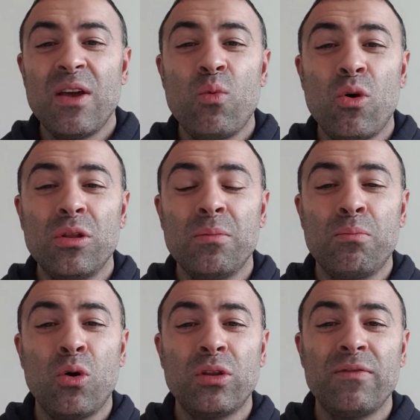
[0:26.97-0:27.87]
won
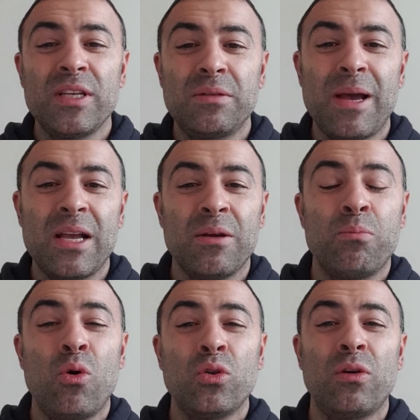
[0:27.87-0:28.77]

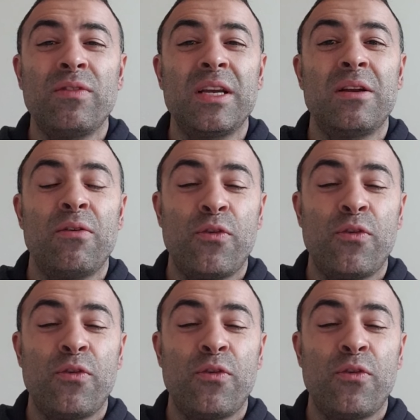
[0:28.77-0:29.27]
both of their